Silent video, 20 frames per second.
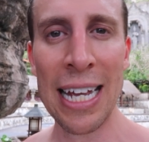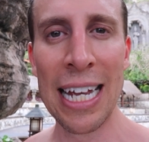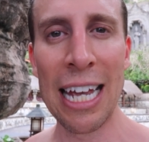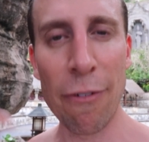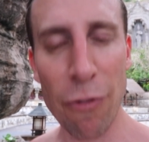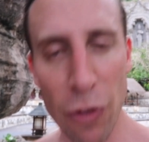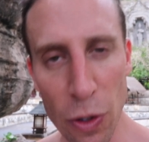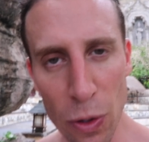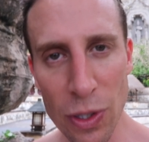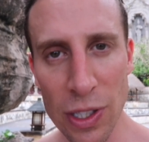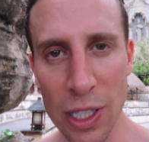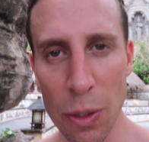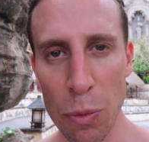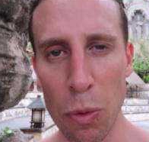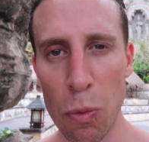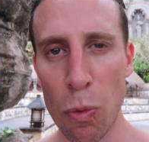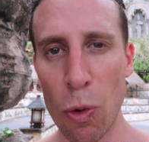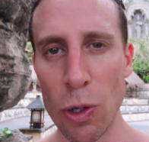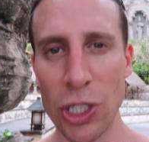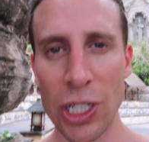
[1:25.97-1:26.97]
If you're
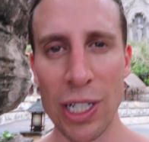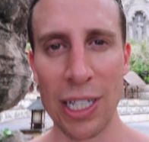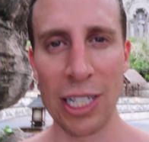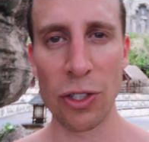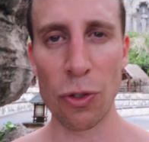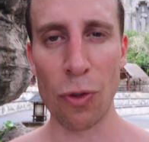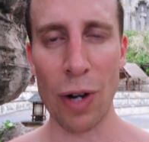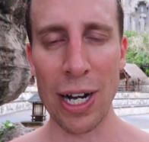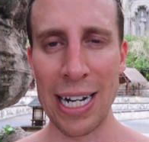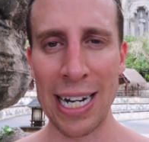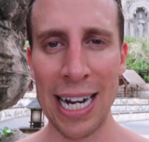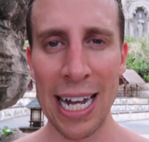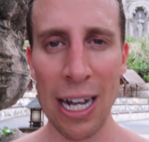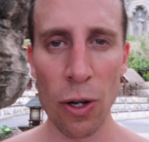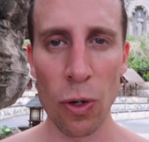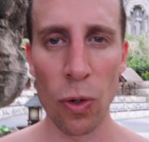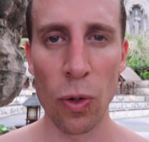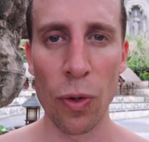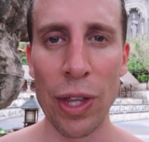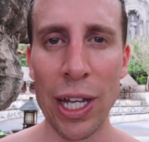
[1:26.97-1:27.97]
someone watching this right
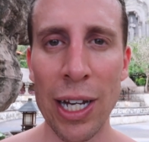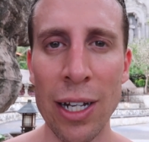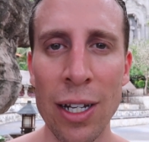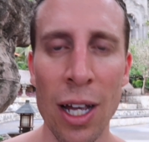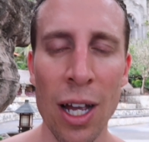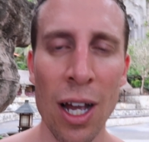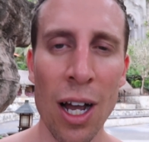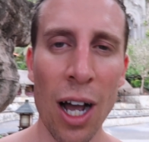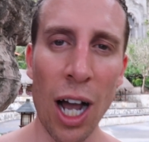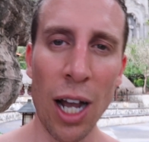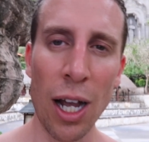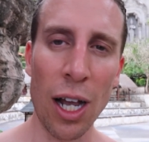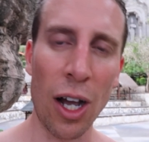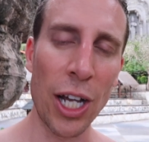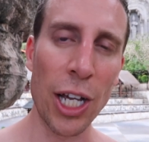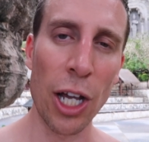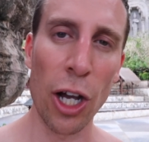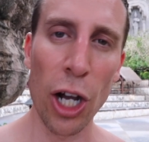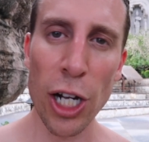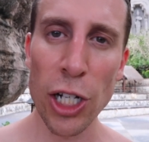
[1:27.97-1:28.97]
now, then
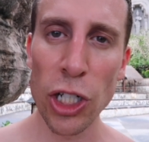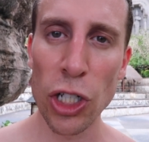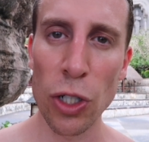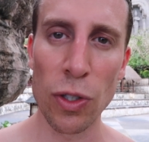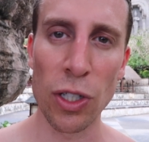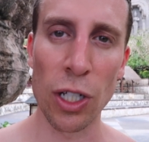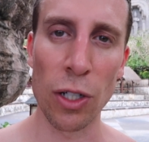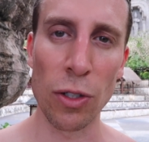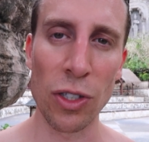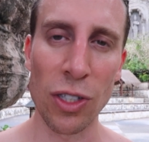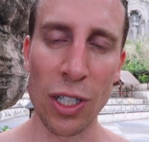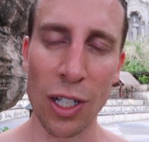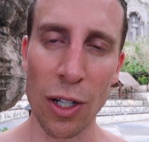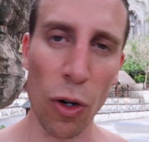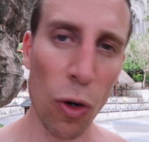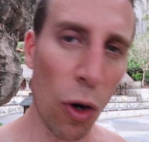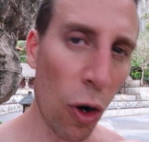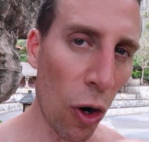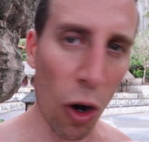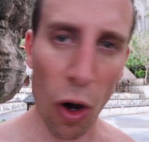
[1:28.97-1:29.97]
I urge you
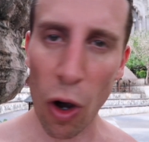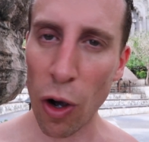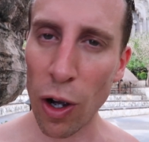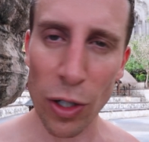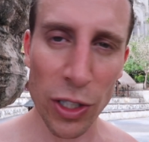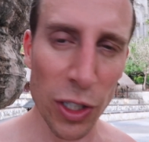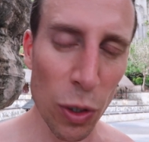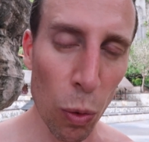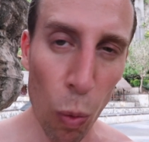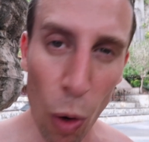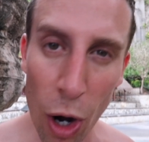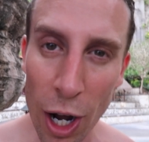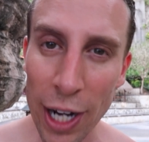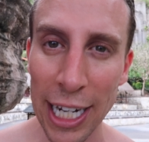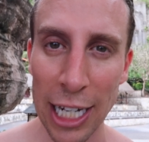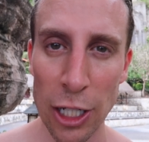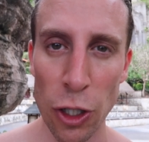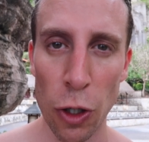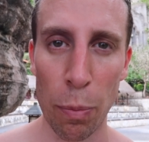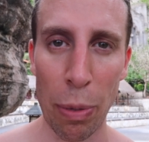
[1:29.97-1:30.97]
to
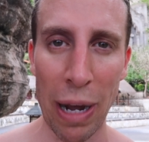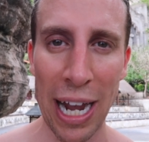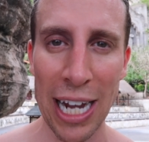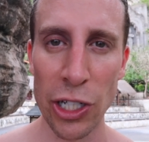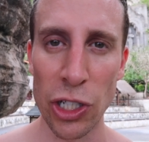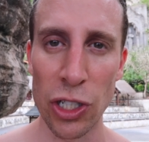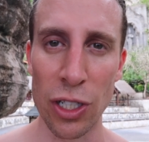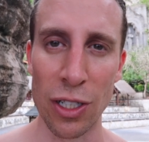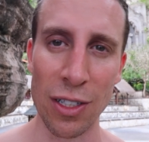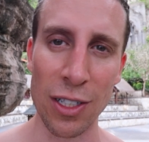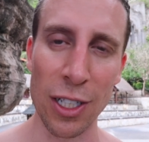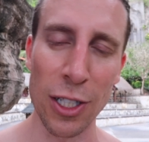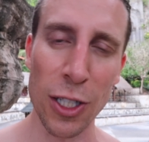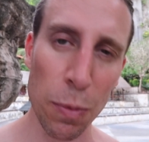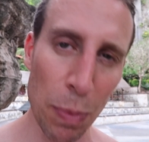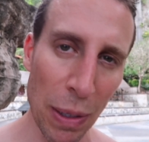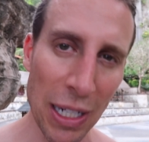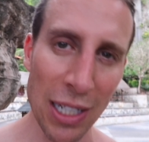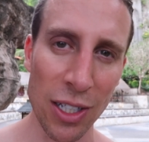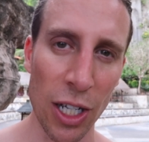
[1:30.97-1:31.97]
work in your passion, to
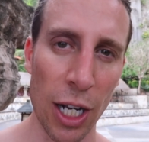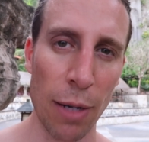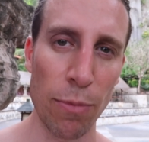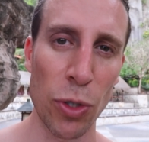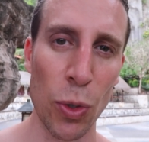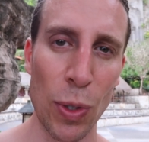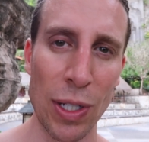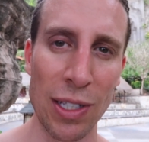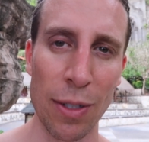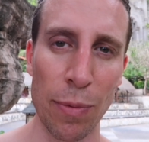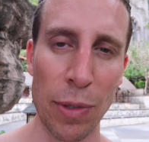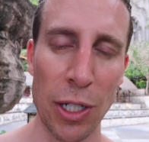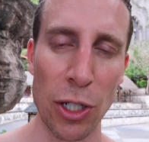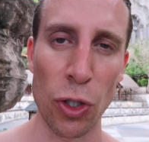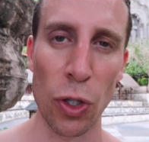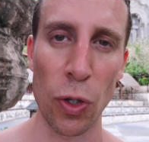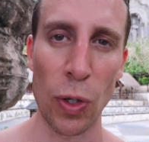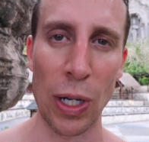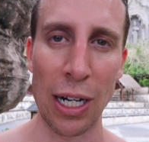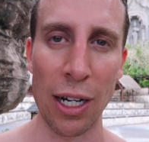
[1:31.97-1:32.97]
spend time doing something you
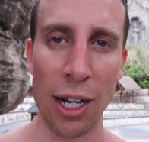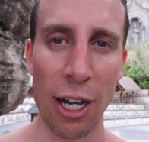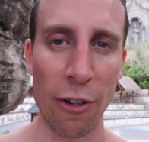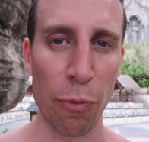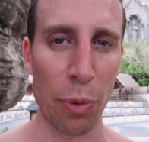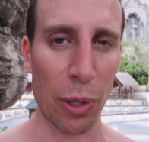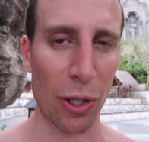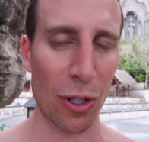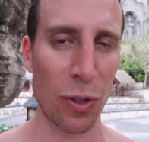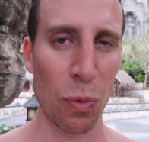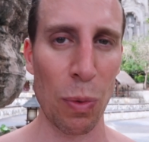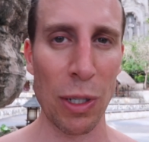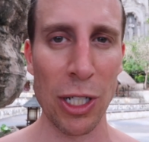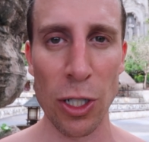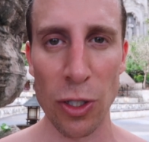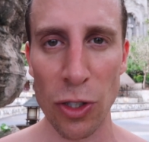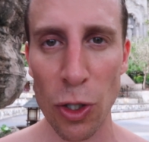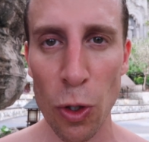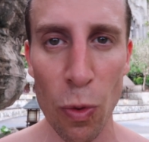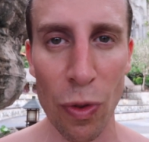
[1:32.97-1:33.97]
truly love, because when
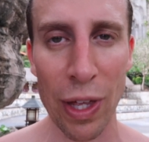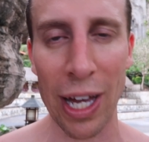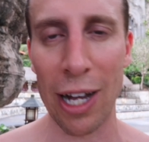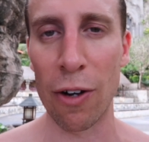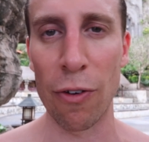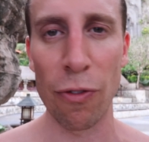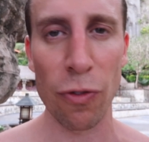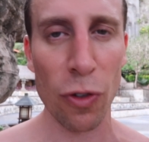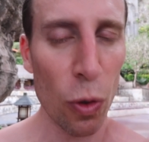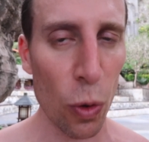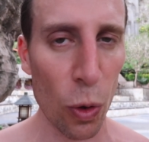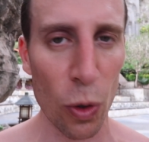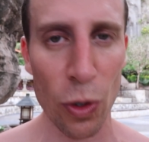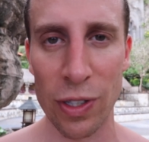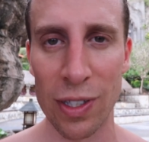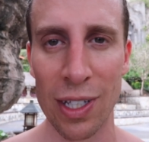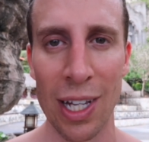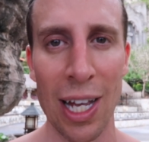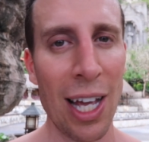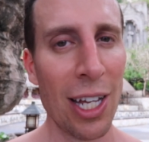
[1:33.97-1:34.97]
you do that, of
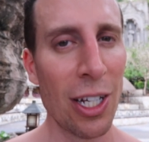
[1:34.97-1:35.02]
course,